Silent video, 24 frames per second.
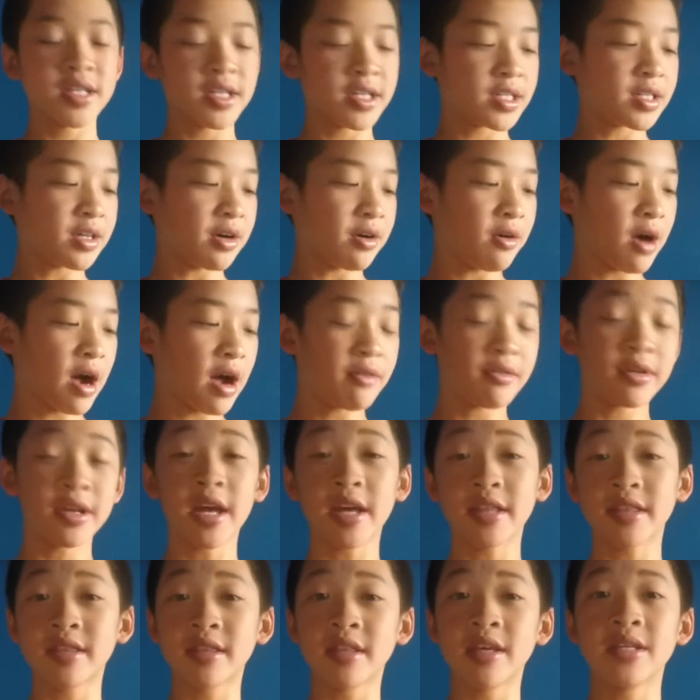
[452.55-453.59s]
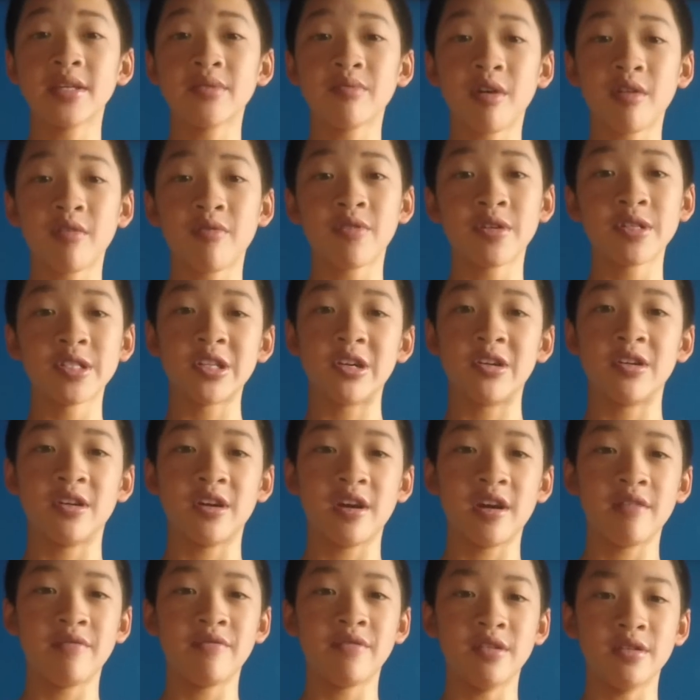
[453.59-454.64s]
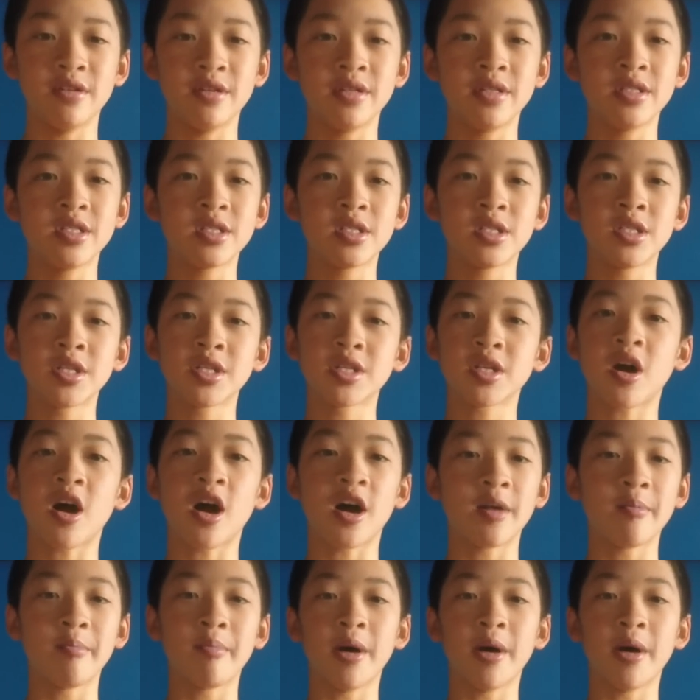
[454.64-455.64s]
So I would get this one for sure if you're just on a